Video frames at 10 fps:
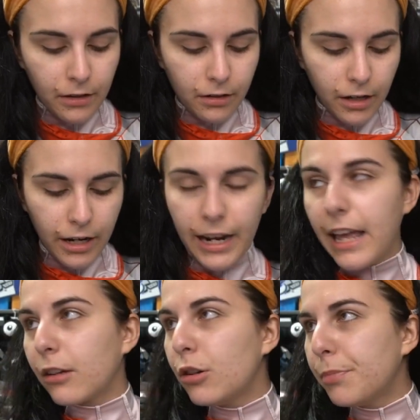And I had
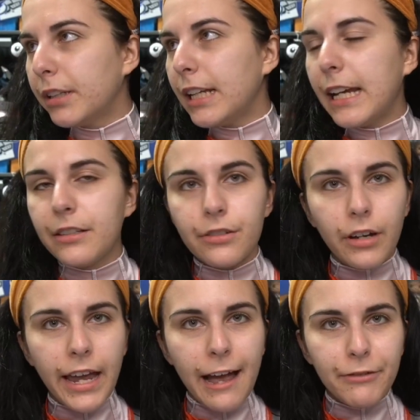a coupon then, so
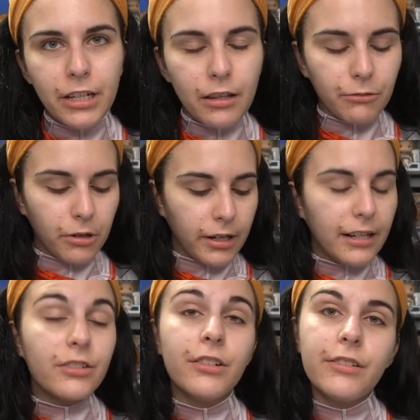I have another one.
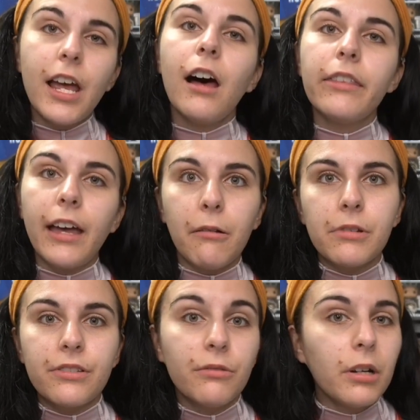it turns out that
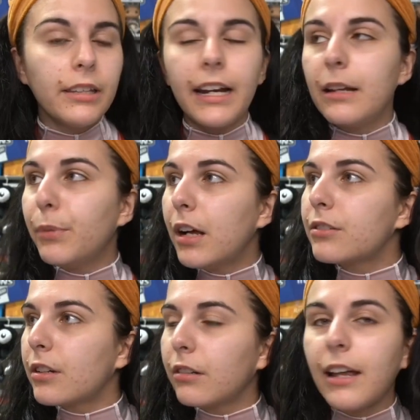was the one that I had bought,
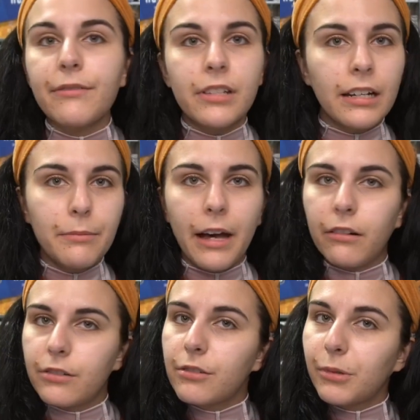so I don't have setting
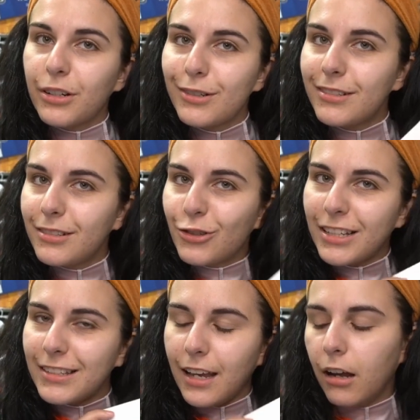powder. So we're gonna try
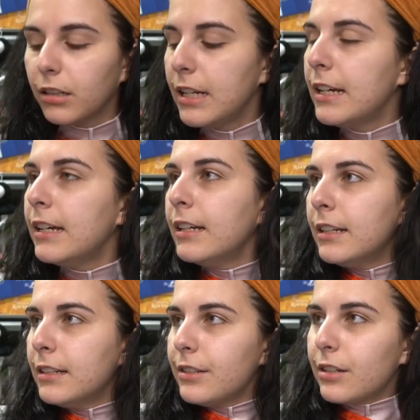this out.
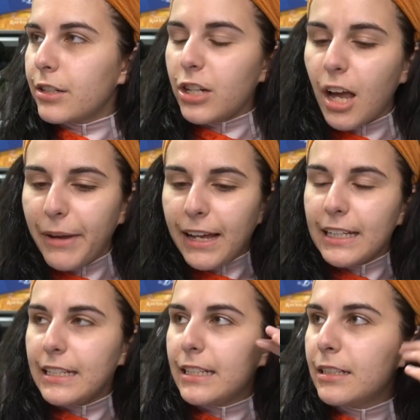So good job,
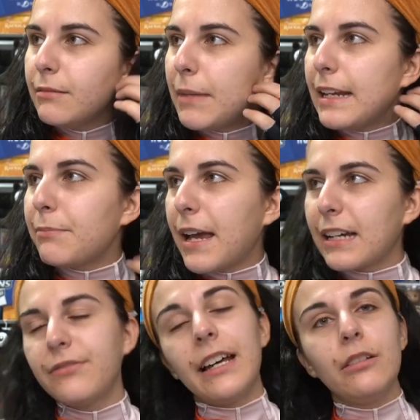Ally didn't make
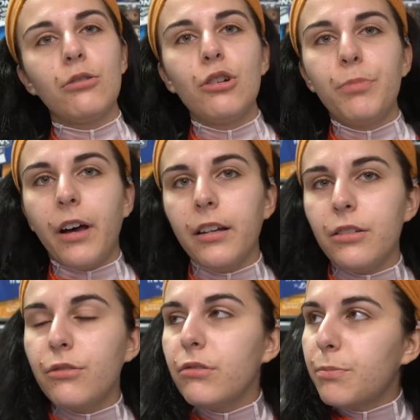max value coupon
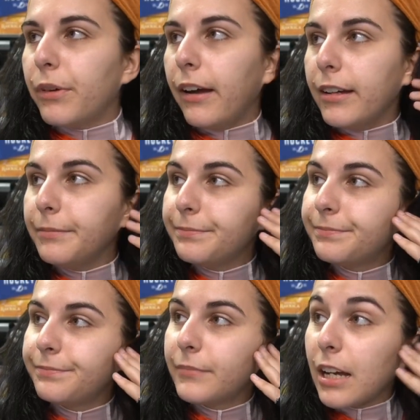use, but
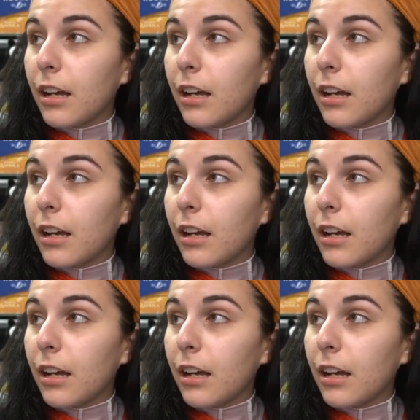I